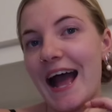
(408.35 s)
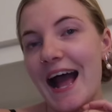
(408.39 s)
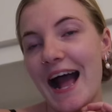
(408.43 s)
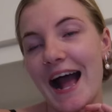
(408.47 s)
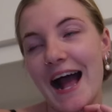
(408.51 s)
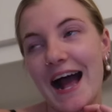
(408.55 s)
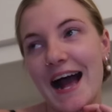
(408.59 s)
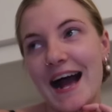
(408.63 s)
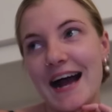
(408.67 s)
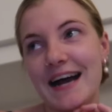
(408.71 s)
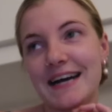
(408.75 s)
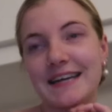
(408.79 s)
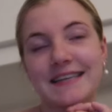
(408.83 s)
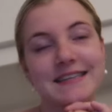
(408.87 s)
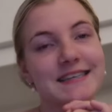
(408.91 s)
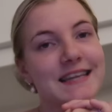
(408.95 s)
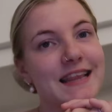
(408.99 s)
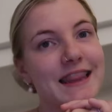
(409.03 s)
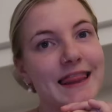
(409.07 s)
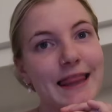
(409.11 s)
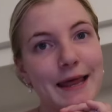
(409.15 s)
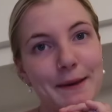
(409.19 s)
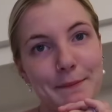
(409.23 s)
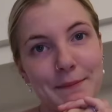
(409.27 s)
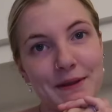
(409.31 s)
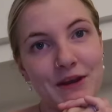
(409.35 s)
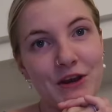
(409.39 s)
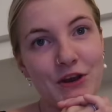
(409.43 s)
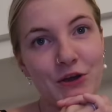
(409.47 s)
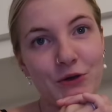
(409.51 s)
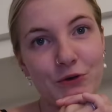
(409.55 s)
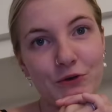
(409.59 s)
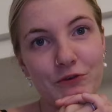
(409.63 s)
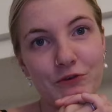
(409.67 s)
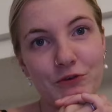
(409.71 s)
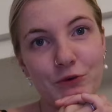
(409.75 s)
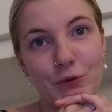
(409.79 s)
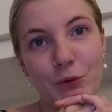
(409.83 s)
And let me
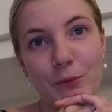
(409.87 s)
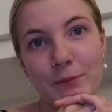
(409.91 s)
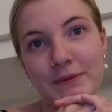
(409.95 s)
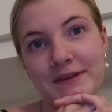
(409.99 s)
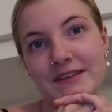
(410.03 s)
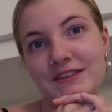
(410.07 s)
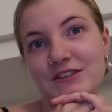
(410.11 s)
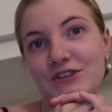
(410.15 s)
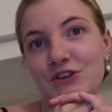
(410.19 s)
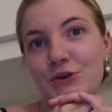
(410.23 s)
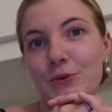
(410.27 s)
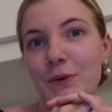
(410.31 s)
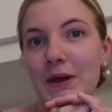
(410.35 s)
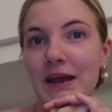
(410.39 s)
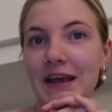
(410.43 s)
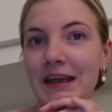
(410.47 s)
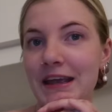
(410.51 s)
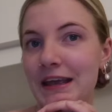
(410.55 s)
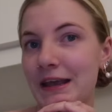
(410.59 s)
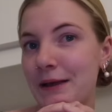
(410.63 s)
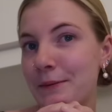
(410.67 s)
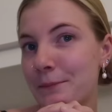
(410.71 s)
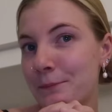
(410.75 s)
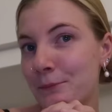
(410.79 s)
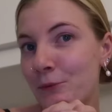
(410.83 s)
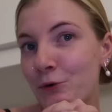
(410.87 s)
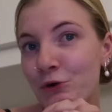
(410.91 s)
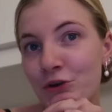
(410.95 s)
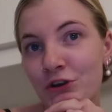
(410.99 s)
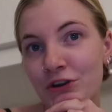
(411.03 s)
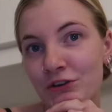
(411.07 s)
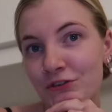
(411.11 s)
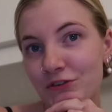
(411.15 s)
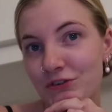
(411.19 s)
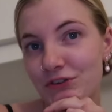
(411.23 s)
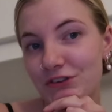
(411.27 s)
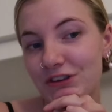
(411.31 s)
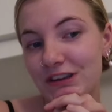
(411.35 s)
know if you want me to do a
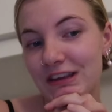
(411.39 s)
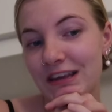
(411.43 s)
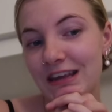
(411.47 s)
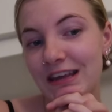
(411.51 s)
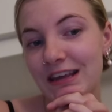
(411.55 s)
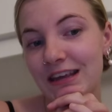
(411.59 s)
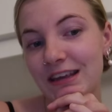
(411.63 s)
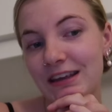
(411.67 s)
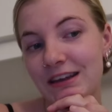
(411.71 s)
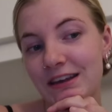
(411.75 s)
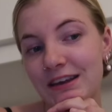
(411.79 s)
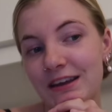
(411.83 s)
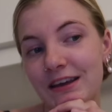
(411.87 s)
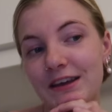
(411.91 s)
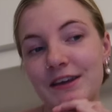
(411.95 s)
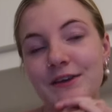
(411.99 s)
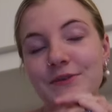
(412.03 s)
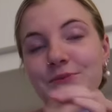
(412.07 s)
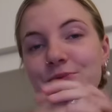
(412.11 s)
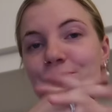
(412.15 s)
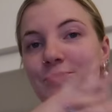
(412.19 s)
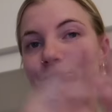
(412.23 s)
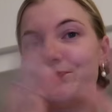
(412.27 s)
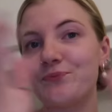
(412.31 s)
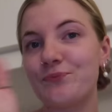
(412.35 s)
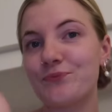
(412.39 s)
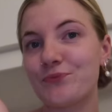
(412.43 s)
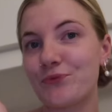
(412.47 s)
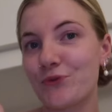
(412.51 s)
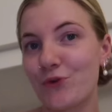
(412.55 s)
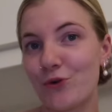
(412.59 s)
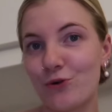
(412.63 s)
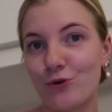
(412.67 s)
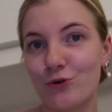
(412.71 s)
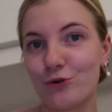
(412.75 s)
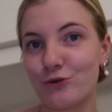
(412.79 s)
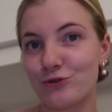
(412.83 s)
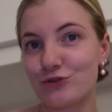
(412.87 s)
morning routine
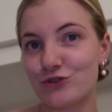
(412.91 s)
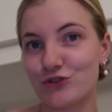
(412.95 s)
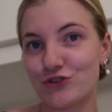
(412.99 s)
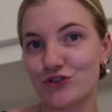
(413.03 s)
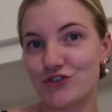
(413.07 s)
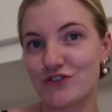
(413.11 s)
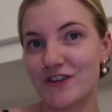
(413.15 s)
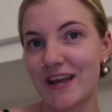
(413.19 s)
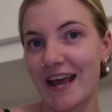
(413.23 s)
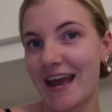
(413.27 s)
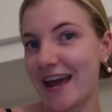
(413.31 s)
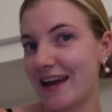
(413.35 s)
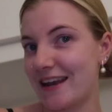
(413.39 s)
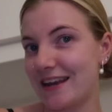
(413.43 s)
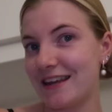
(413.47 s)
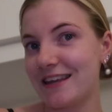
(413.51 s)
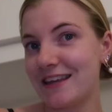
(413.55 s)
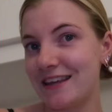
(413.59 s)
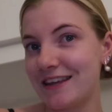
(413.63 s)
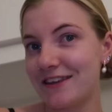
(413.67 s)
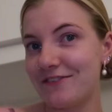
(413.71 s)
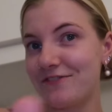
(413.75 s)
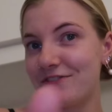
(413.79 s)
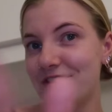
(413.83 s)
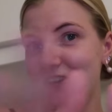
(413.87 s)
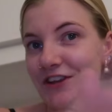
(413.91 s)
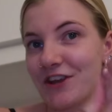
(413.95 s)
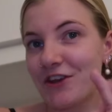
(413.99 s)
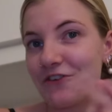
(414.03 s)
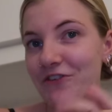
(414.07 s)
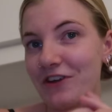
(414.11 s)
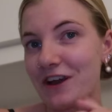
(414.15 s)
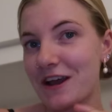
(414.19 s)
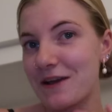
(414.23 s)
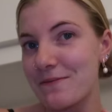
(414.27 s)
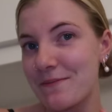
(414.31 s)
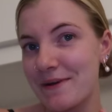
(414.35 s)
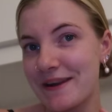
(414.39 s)
or just any video
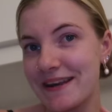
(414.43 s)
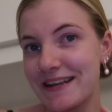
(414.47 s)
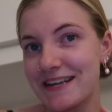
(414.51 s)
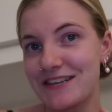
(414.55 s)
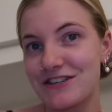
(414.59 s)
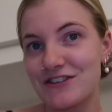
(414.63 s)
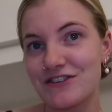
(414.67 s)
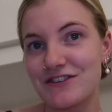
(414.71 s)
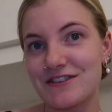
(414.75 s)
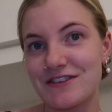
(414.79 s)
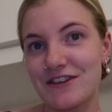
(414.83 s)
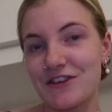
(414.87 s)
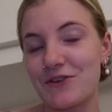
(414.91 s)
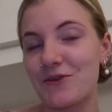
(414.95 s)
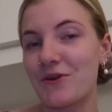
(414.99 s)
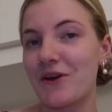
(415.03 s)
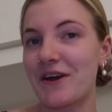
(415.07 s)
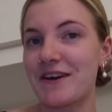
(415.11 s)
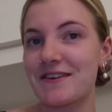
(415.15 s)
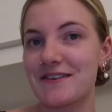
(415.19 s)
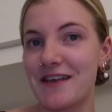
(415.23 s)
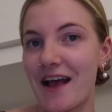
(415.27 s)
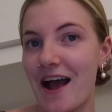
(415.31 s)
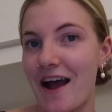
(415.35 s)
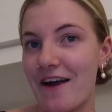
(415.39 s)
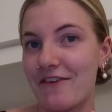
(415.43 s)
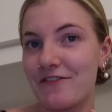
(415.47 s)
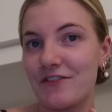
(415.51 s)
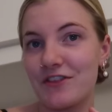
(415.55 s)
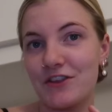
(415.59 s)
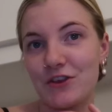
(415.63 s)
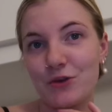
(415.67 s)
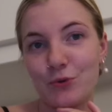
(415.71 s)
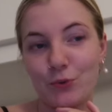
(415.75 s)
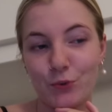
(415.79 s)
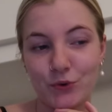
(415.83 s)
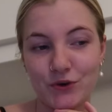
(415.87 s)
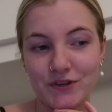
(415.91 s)
recommendations that you guys have that
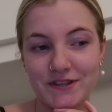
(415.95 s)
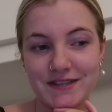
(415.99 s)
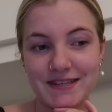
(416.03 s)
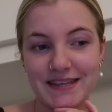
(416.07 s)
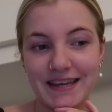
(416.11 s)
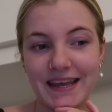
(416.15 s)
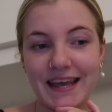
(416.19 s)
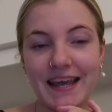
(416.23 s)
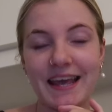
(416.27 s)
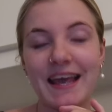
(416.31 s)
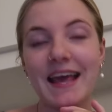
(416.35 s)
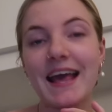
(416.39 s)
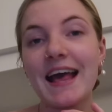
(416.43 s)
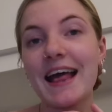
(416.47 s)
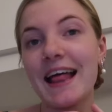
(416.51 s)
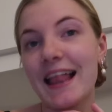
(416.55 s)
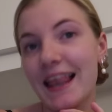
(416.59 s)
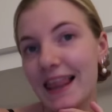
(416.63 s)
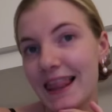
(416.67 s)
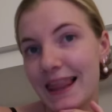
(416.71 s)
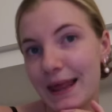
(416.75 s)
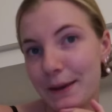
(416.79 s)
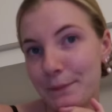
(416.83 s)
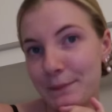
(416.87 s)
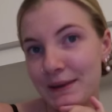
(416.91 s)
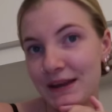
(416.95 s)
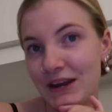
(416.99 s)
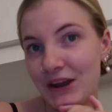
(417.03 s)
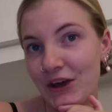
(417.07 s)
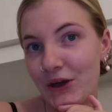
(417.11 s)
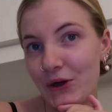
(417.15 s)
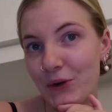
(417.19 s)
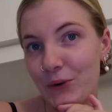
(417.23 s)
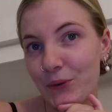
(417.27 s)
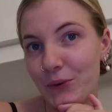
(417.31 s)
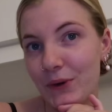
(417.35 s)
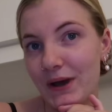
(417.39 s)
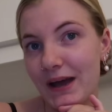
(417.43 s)
you want to see. Let me
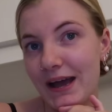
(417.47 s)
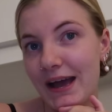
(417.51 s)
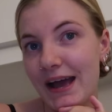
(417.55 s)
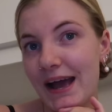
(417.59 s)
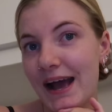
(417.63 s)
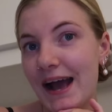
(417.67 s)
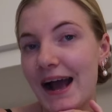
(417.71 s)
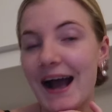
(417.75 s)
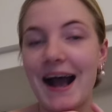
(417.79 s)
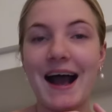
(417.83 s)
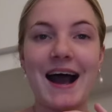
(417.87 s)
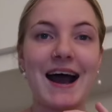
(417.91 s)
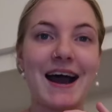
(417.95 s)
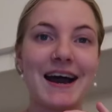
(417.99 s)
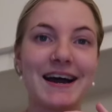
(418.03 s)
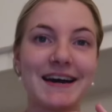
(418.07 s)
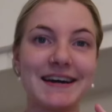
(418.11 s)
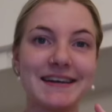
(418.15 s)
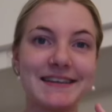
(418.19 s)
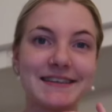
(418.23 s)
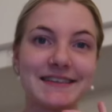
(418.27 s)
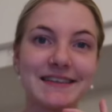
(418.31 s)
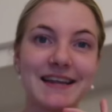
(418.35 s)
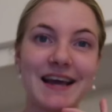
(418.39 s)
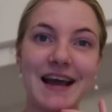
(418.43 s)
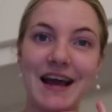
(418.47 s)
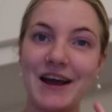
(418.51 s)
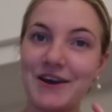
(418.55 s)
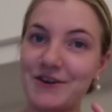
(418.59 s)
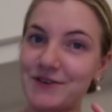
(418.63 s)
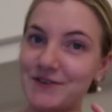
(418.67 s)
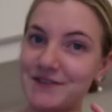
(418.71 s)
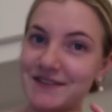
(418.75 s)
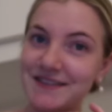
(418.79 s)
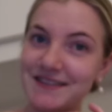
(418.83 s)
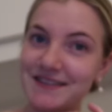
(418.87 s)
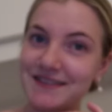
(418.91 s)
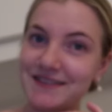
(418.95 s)
know and I
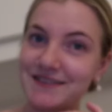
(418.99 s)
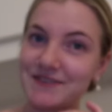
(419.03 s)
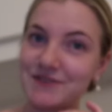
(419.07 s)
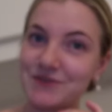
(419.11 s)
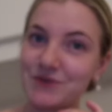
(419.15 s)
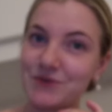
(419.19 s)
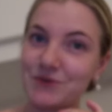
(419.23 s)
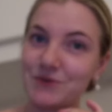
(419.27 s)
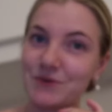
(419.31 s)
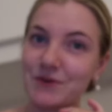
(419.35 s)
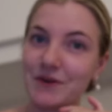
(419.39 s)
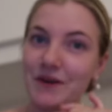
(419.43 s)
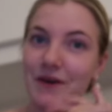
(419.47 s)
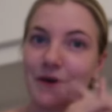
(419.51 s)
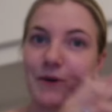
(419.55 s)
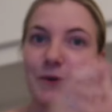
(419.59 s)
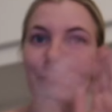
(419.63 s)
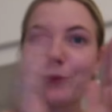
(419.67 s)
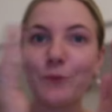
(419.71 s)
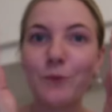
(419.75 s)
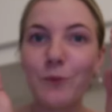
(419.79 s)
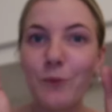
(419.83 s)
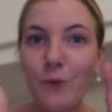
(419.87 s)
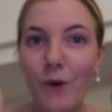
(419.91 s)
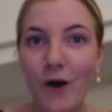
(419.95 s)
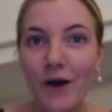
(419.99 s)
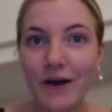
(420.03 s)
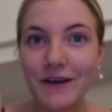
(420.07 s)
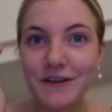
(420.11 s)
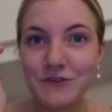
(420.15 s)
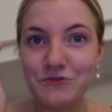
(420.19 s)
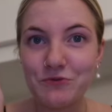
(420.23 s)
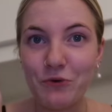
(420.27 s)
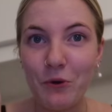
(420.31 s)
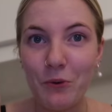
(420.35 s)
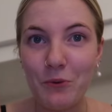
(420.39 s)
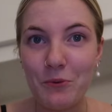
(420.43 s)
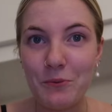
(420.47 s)
will see you soon. What
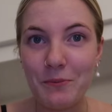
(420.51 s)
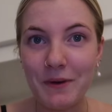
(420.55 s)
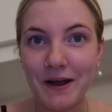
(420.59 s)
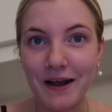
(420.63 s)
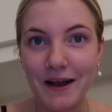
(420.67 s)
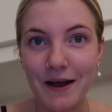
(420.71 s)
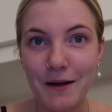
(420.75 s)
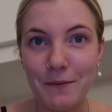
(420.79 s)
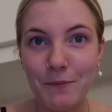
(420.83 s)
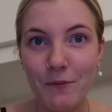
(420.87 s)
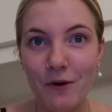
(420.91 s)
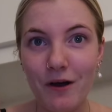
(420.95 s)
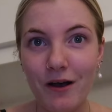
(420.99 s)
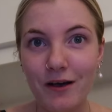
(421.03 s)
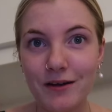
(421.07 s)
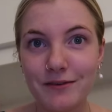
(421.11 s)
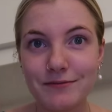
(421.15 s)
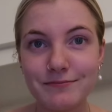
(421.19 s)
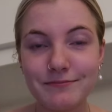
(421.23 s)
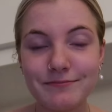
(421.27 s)
is wrong with my camera?